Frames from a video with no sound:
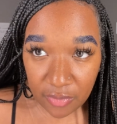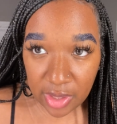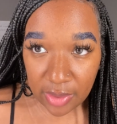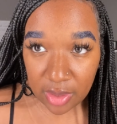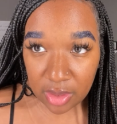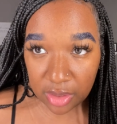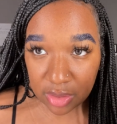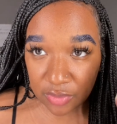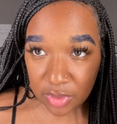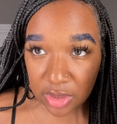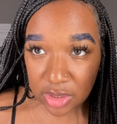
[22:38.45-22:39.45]
how it looks
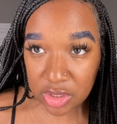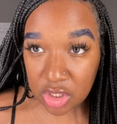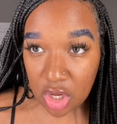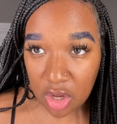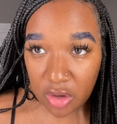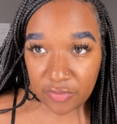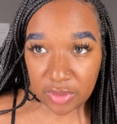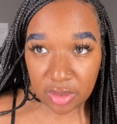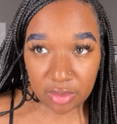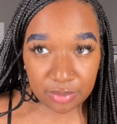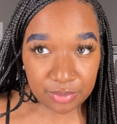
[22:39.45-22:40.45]
really soft
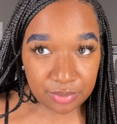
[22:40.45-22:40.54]
and